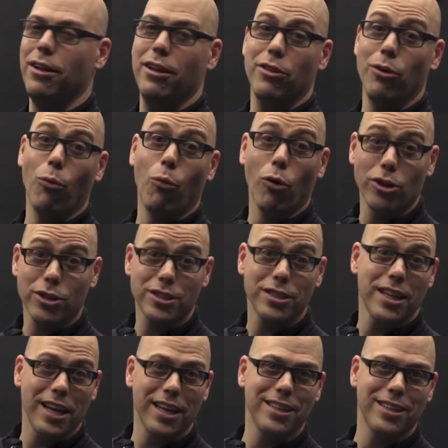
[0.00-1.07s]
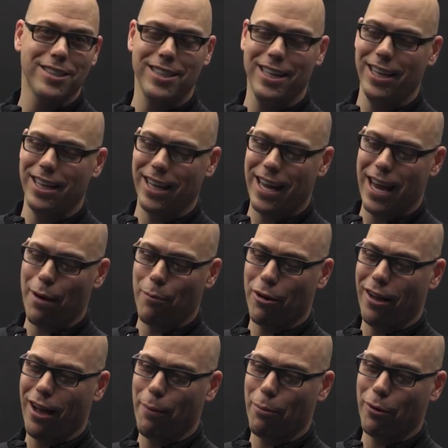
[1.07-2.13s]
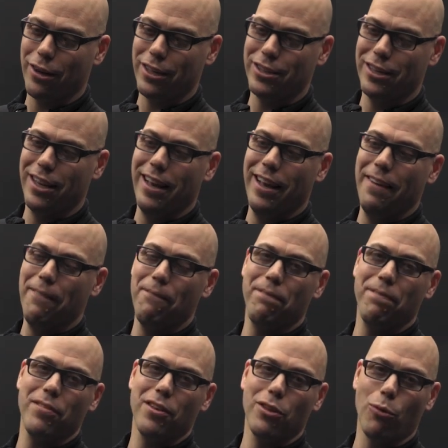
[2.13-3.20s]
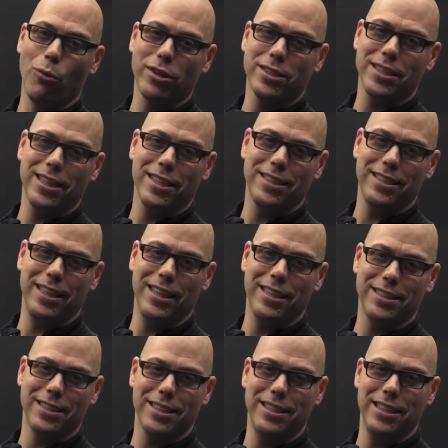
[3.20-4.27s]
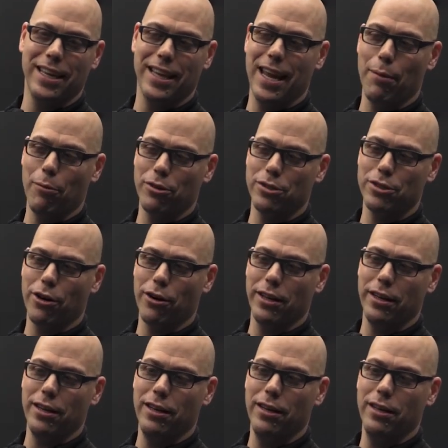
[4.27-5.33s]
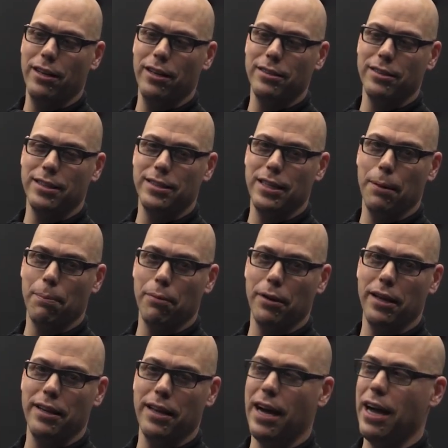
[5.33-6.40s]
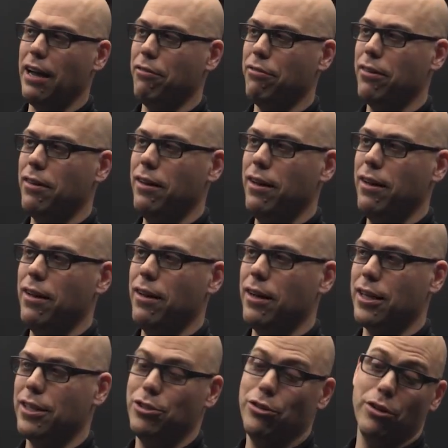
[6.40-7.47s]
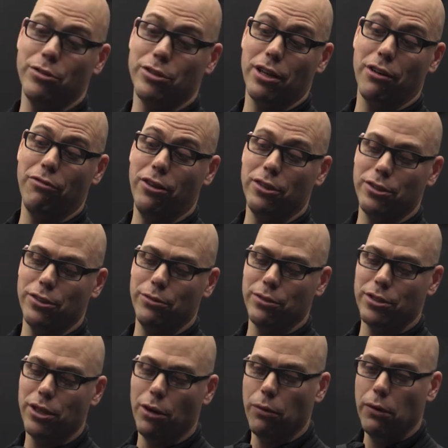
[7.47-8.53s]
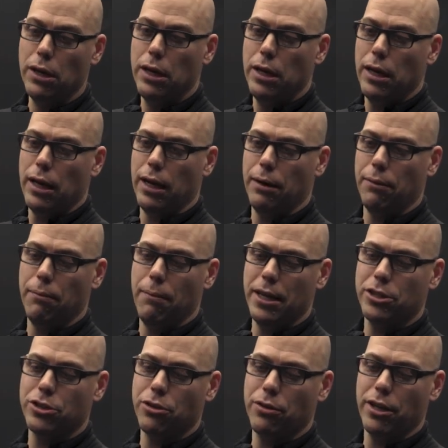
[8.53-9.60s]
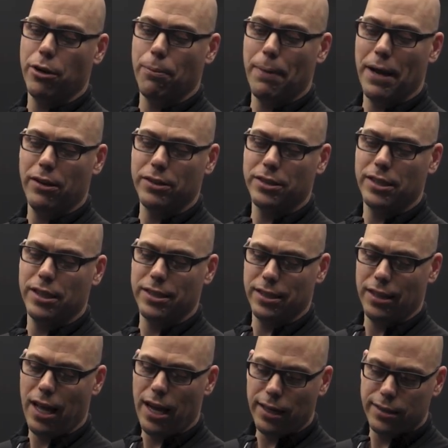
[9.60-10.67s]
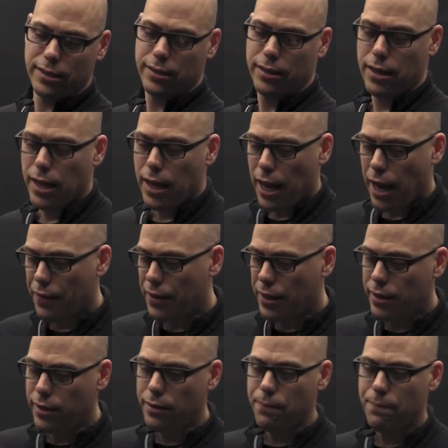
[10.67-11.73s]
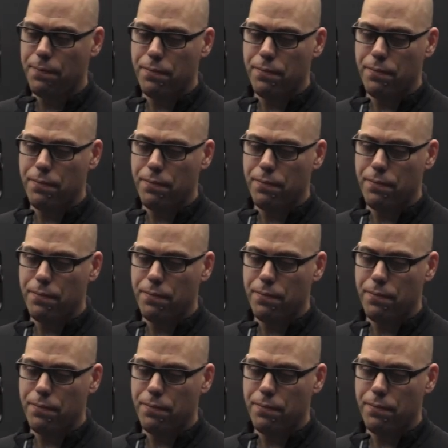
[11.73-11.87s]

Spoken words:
the worst thing to see in a camera operation, the worst thing to see is to see a camera starting to tip and dive, because you know it's going to fall soon. So make sure that your balance is locked. And then